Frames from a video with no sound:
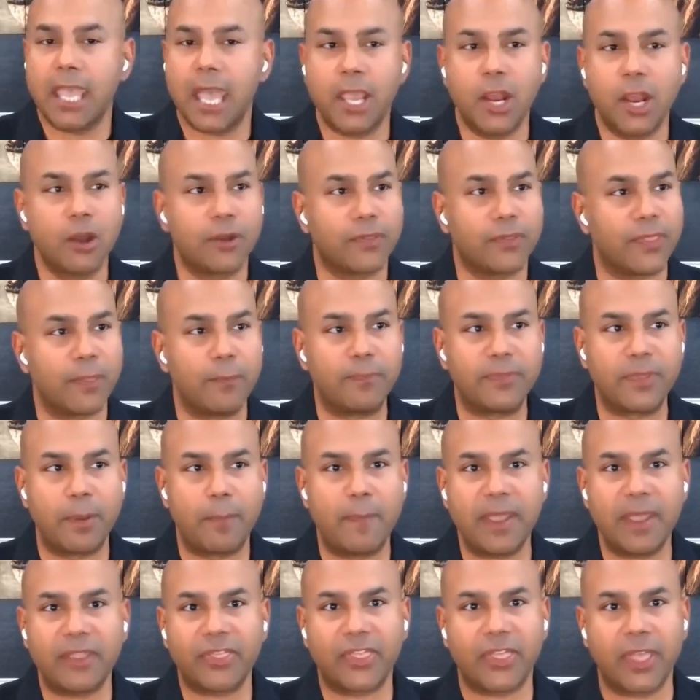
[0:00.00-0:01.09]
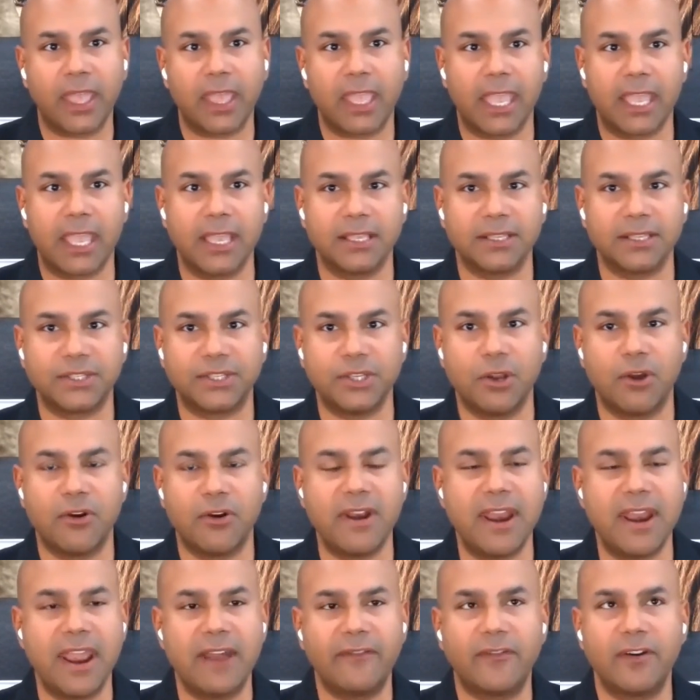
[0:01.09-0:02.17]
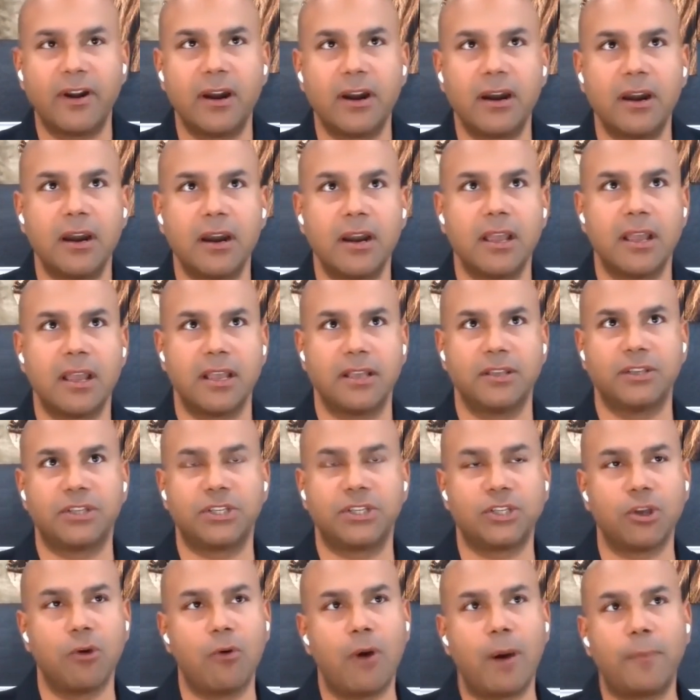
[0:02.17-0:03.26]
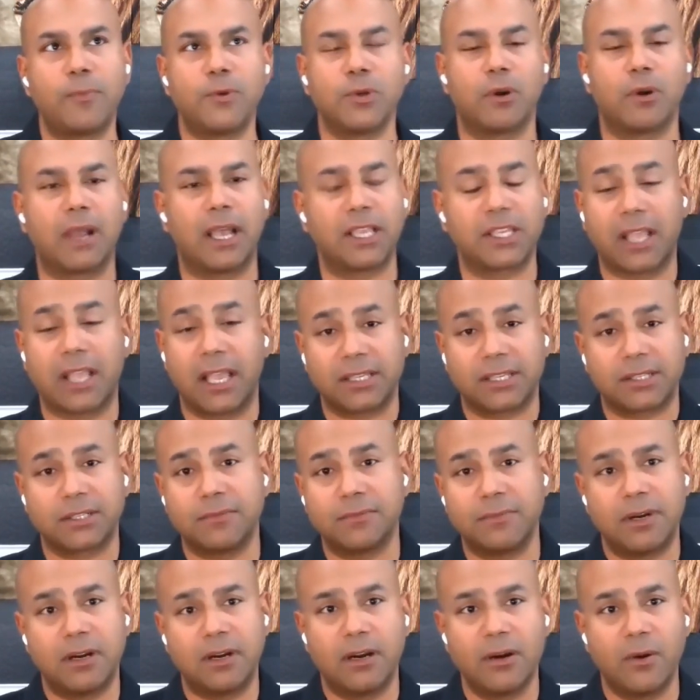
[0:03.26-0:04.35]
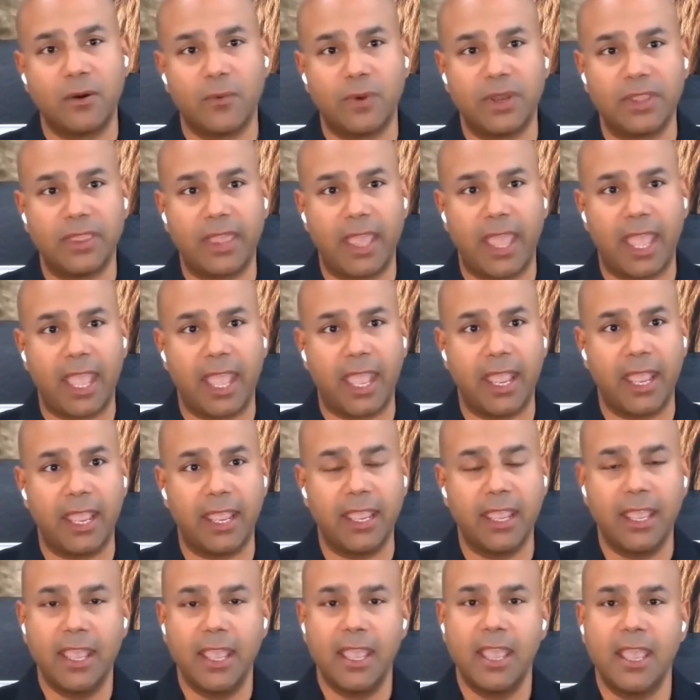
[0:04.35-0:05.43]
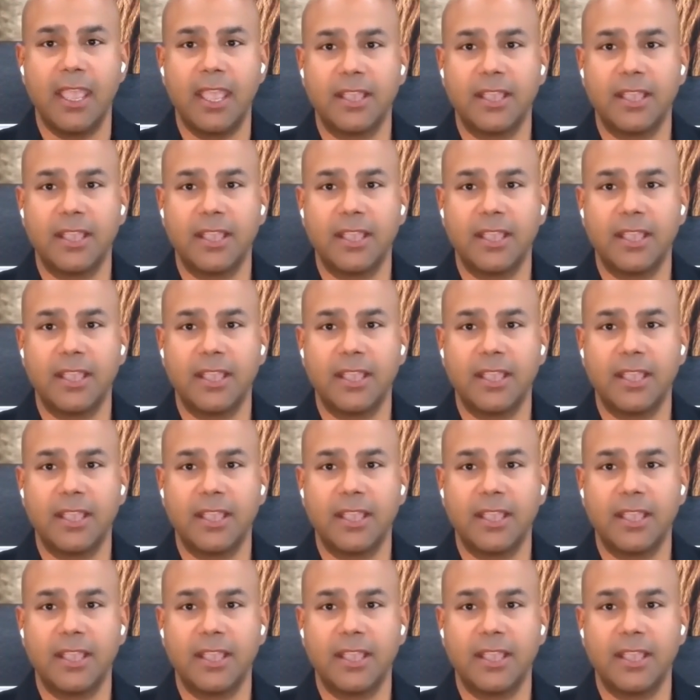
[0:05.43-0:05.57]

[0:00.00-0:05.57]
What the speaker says: Yeah, look, the big thing is, never show up to a customer with a